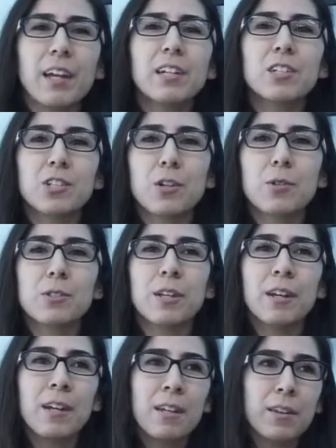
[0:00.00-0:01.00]
and it shows
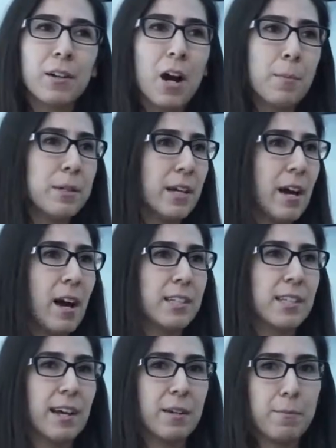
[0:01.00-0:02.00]
the carbon
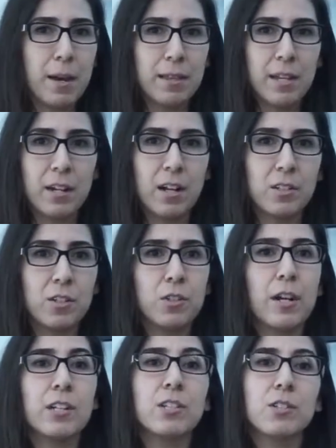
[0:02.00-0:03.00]
dioxide and methane
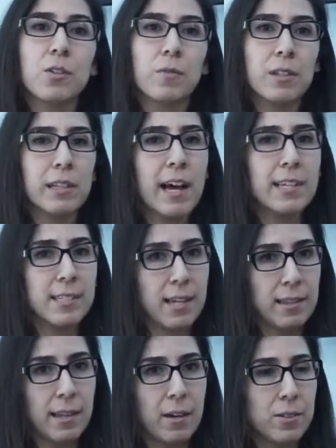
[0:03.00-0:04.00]
concentrations over the last
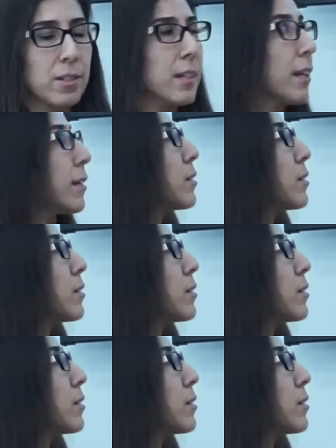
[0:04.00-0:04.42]
10,000